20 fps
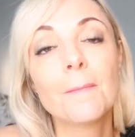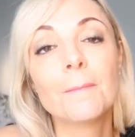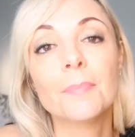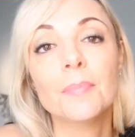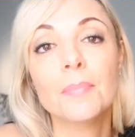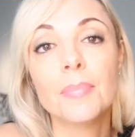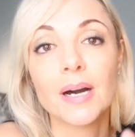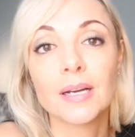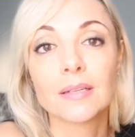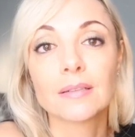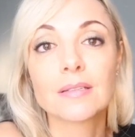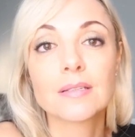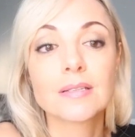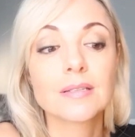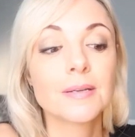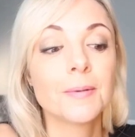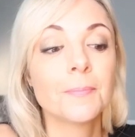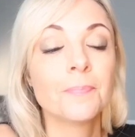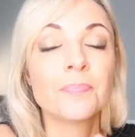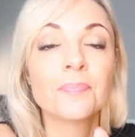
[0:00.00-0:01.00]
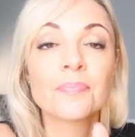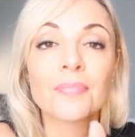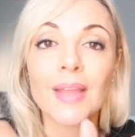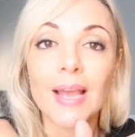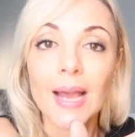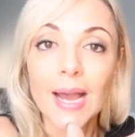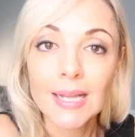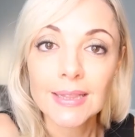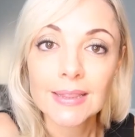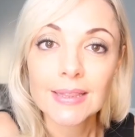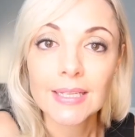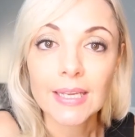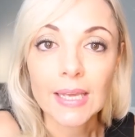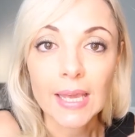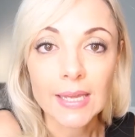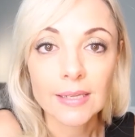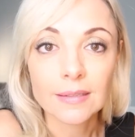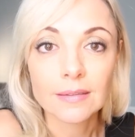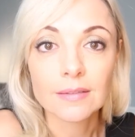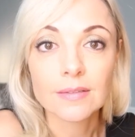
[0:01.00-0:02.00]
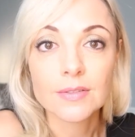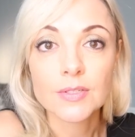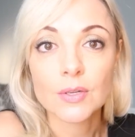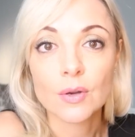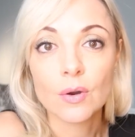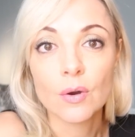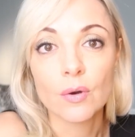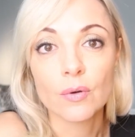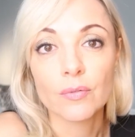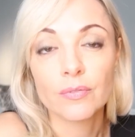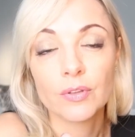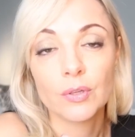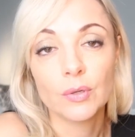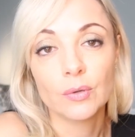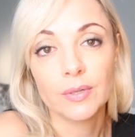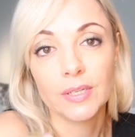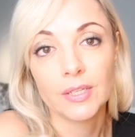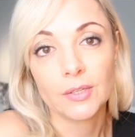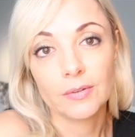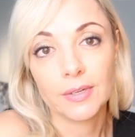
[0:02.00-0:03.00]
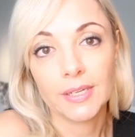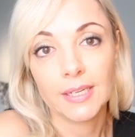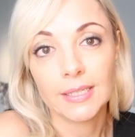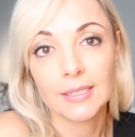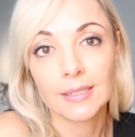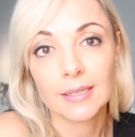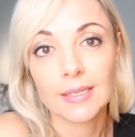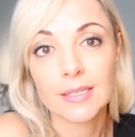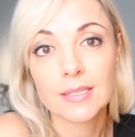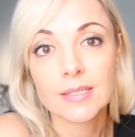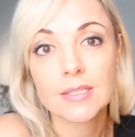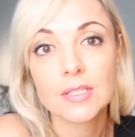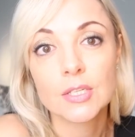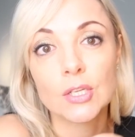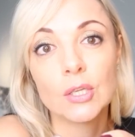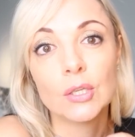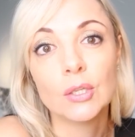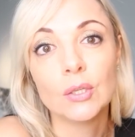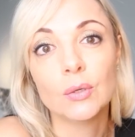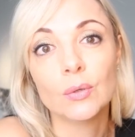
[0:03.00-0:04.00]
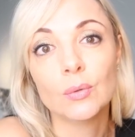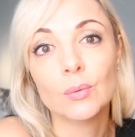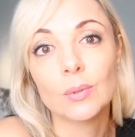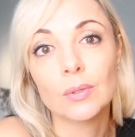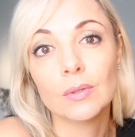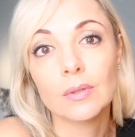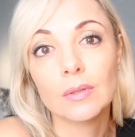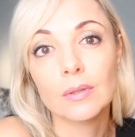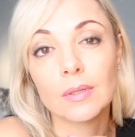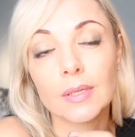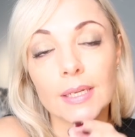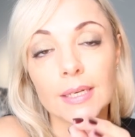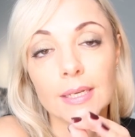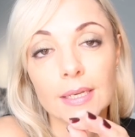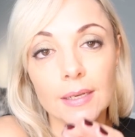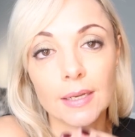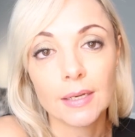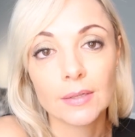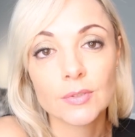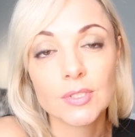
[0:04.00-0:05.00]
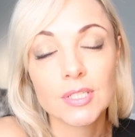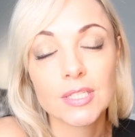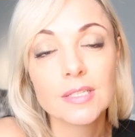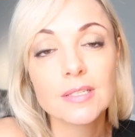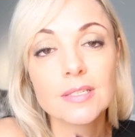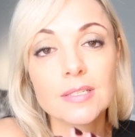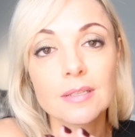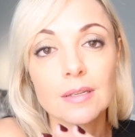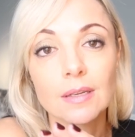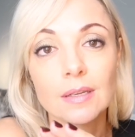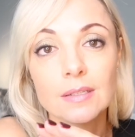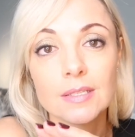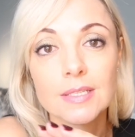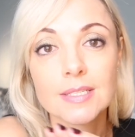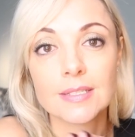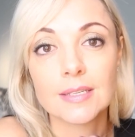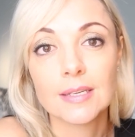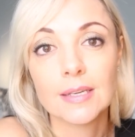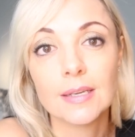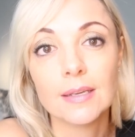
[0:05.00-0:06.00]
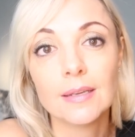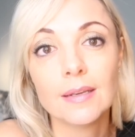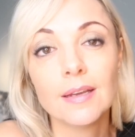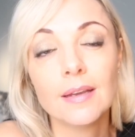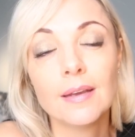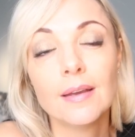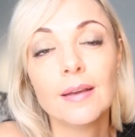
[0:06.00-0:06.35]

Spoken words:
but at the end of your ingredient list you will notice and see